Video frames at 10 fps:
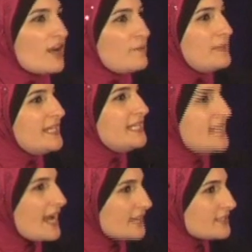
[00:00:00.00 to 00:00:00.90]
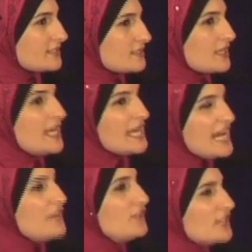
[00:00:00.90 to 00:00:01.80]
of BDS
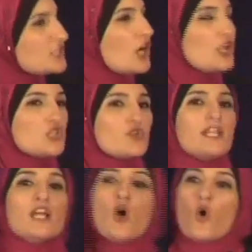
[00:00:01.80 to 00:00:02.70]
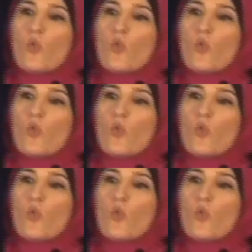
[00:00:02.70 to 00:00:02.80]
in this country.